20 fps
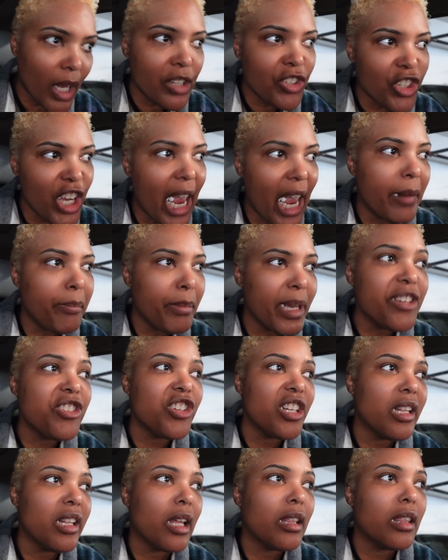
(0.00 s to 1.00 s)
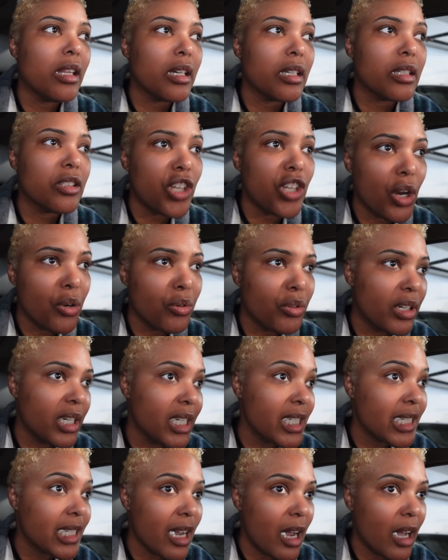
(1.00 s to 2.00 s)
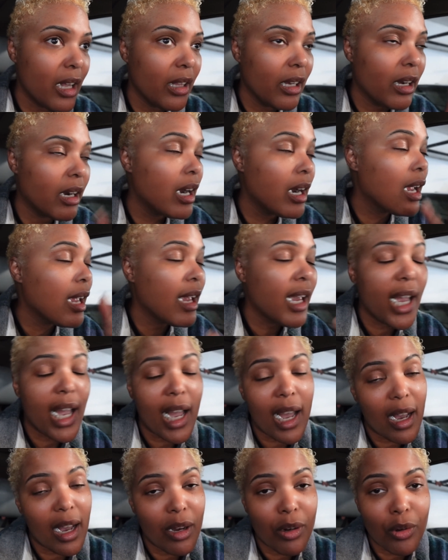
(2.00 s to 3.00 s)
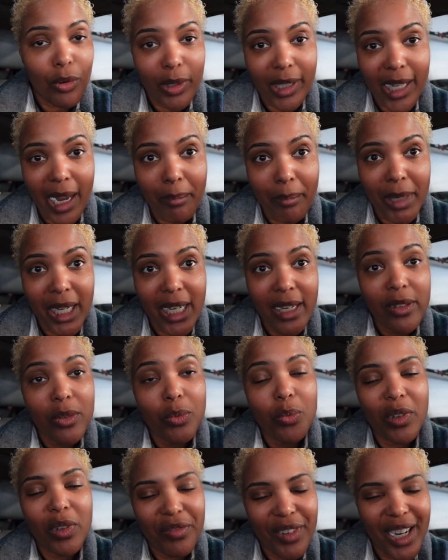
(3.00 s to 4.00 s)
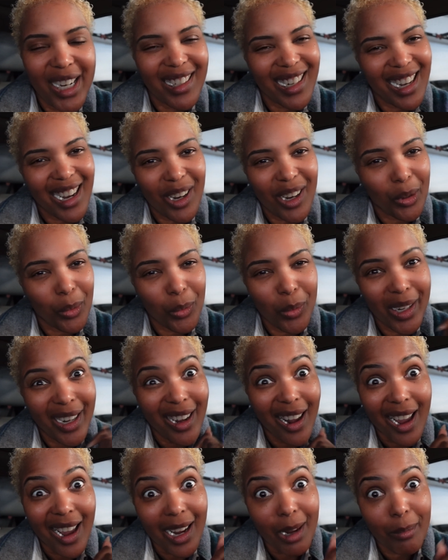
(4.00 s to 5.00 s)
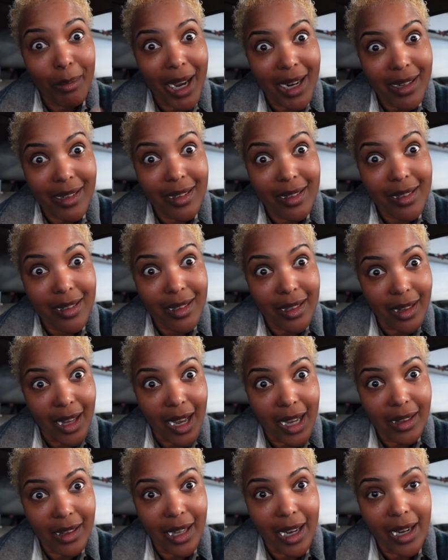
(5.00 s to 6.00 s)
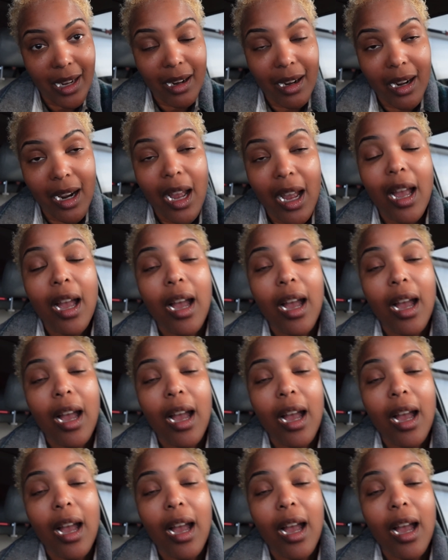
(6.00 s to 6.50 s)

Chad mentioned that the toner is color. I don't know what that means. We'll find out when I get back to the salon later.